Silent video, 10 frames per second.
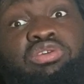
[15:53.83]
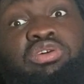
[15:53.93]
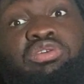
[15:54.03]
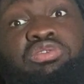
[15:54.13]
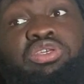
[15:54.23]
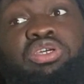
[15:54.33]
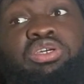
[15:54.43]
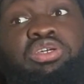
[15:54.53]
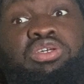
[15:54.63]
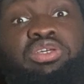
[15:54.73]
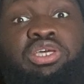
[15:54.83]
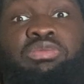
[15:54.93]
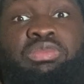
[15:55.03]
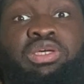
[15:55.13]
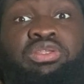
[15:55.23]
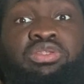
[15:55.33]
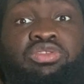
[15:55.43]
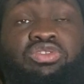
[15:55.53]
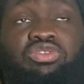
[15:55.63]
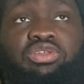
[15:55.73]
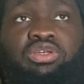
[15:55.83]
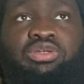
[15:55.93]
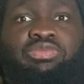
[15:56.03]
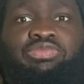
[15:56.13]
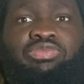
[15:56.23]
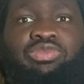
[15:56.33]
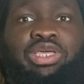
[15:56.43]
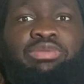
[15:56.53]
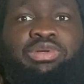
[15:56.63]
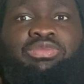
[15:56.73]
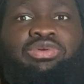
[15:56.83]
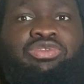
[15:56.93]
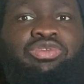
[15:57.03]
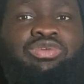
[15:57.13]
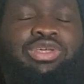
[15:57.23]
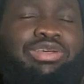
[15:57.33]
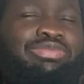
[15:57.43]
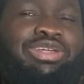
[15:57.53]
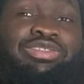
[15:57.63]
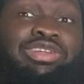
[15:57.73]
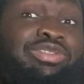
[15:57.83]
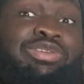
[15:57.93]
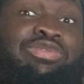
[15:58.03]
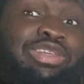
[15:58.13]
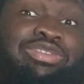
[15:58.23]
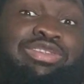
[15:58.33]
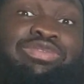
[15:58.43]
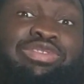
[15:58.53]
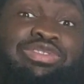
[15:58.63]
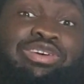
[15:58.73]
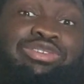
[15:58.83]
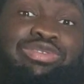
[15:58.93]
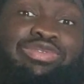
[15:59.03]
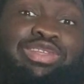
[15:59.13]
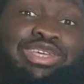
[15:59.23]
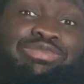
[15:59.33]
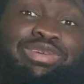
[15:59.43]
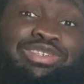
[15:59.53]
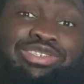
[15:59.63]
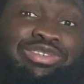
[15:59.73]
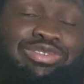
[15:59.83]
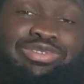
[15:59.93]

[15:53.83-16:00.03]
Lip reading: Okay, Hitman is gang member, so Hitman, I don't know if that's another entendre for the Hitman shit,